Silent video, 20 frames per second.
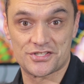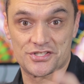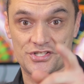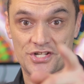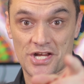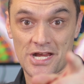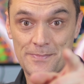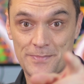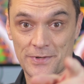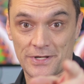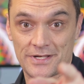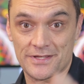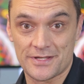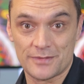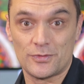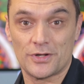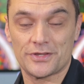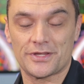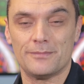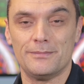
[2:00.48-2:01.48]
cheaper
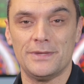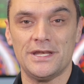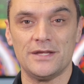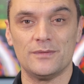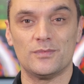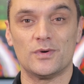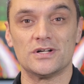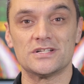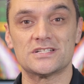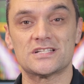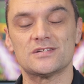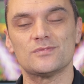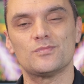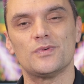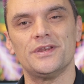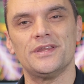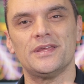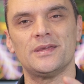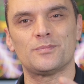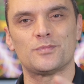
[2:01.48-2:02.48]
than what the Mini was
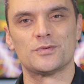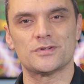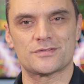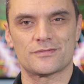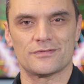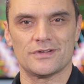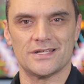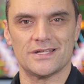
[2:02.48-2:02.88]
when it was